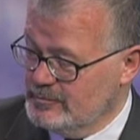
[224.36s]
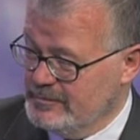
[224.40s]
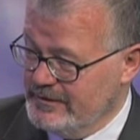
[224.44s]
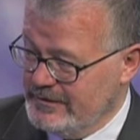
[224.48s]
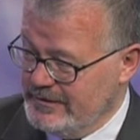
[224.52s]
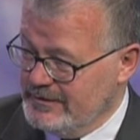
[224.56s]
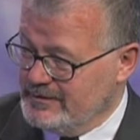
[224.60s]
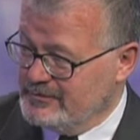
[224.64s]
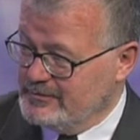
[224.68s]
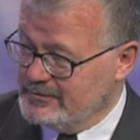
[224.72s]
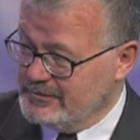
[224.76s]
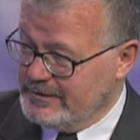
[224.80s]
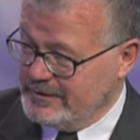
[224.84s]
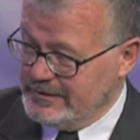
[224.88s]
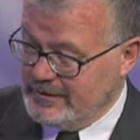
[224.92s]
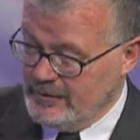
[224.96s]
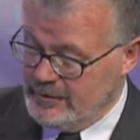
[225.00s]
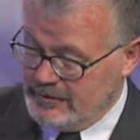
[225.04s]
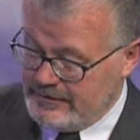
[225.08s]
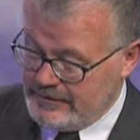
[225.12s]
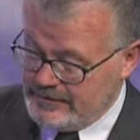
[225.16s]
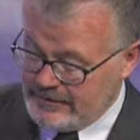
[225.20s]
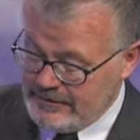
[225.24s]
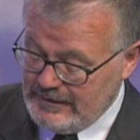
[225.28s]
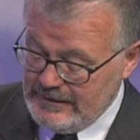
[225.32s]
which will be an interesting
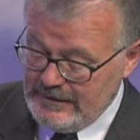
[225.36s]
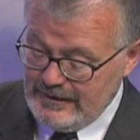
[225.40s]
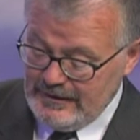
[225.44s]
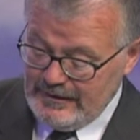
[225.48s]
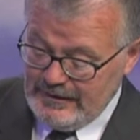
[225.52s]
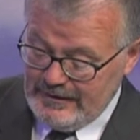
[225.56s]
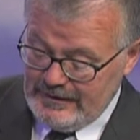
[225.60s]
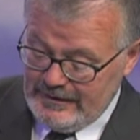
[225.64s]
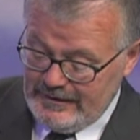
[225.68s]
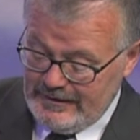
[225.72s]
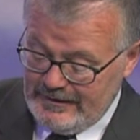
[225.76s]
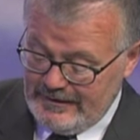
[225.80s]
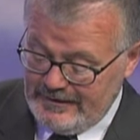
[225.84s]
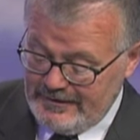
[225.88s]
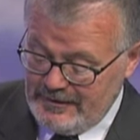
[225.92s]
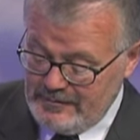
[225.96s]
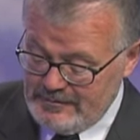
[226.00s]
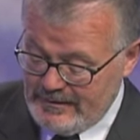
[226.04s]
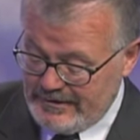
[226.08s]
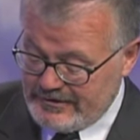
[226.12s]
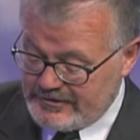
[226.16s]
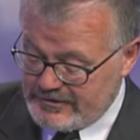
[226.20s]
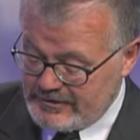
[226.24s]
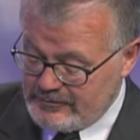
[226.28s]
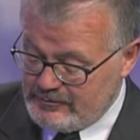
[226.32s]
audit, you
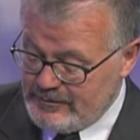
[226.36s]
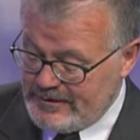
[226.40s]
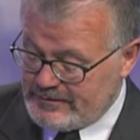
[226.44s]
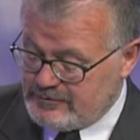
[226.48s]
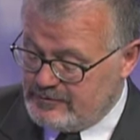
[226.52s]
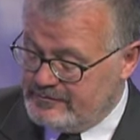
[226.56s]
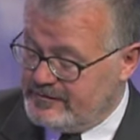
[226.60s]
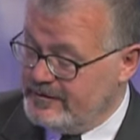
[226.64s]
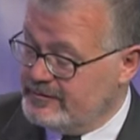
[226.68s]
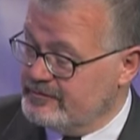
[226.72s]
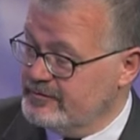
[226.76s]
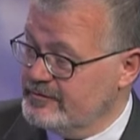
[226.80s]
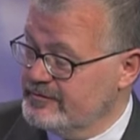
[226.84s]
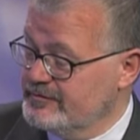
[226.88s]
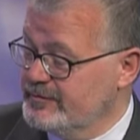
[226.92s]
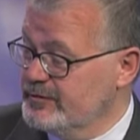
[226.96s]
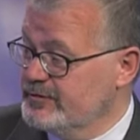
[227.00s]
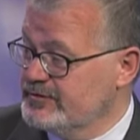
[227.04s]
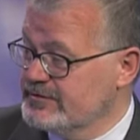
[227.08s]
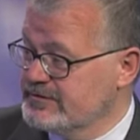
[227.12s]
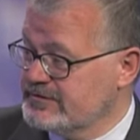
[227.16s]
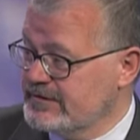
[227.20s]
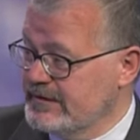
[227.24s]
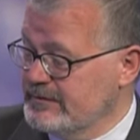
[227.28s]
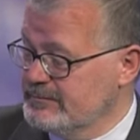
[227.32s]
mentioned retrofit for the
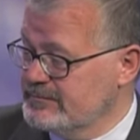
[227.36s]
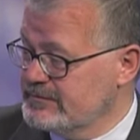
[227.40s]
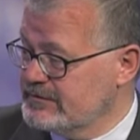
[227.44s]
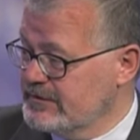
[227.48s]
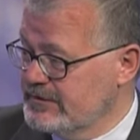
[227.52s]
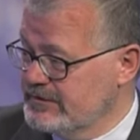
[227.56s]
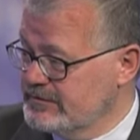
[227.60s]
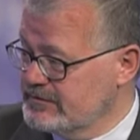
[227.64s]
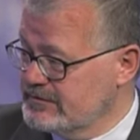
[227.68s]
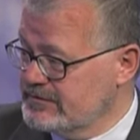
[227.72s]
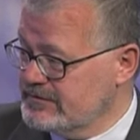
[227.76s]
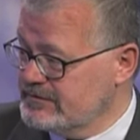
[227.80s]
future schemes. Can you just